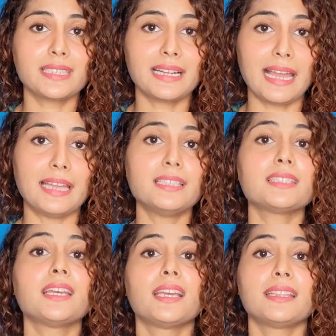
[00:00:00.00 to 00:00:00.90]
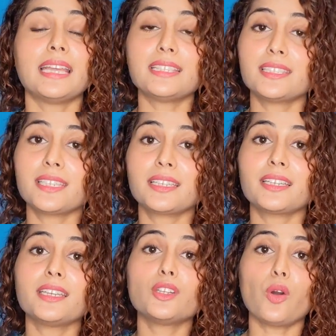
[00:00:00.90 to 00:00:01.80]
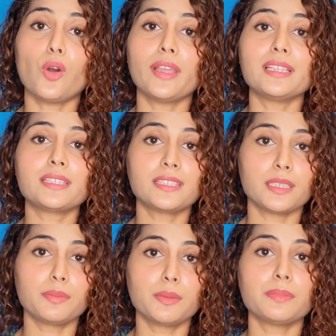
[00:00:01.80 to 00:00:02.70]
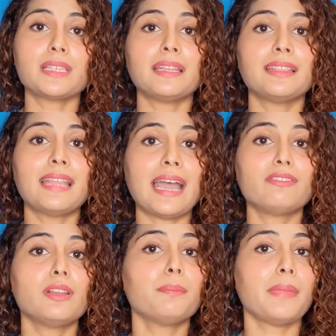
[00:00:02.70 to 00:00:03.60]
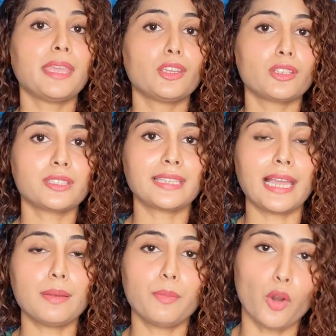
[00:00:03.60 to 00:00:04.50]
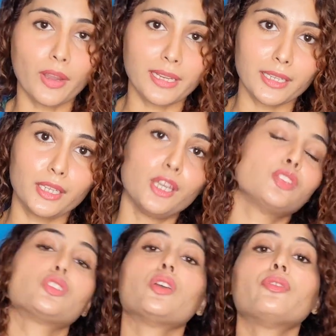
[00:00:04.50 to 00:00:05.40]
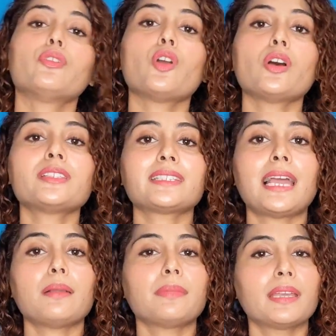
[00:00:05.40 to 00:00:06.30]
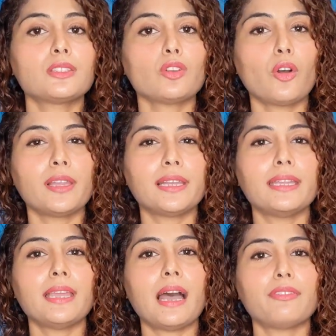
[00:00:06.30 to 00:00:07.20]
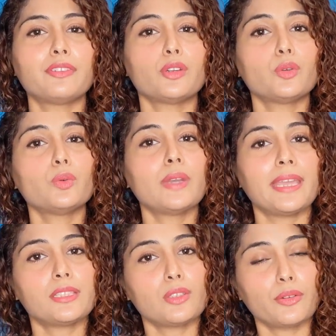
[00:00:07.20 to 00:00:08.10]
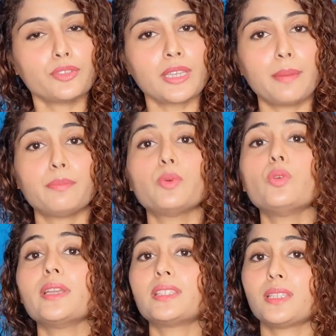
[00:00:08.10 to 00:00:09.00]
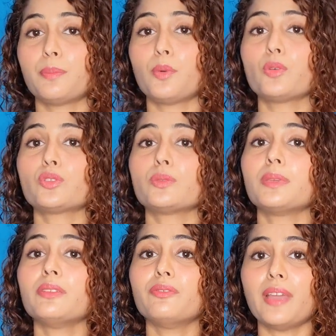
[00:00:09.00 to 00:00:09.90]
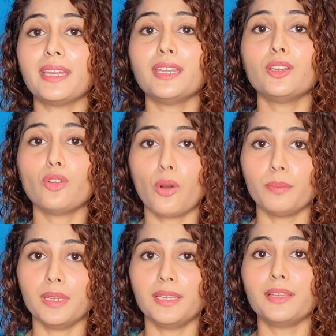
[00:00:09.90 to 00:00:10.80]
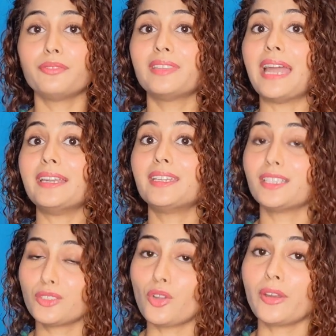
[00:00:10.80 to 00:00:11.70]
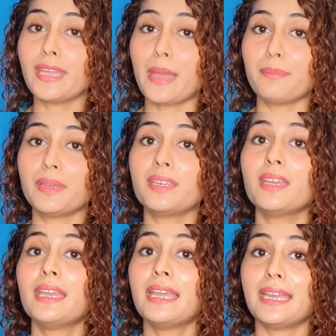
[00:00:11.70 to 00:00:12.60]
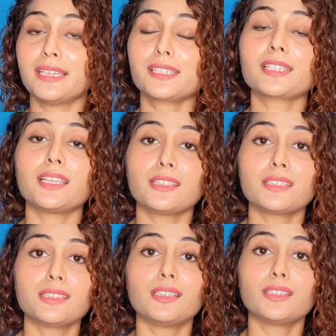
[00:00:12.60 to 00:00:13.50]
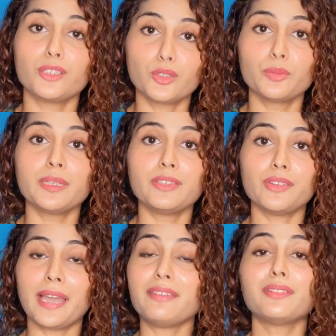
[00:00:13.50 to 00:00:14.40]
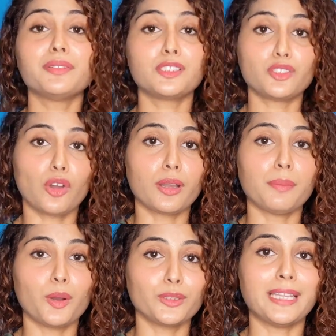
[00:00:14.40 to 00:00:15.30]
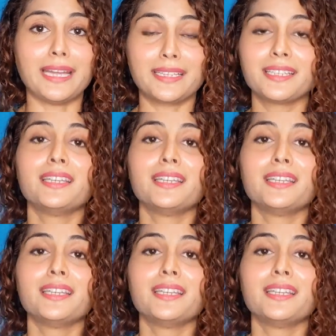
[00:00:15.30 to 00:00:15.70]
glands that secrete oil sebums and that will make your scalp oily. So if your scalp gets oily after 2 days of shampoo, it's supposed to be very normal. If that does not happen, it is considered to be dry. We will talk about that.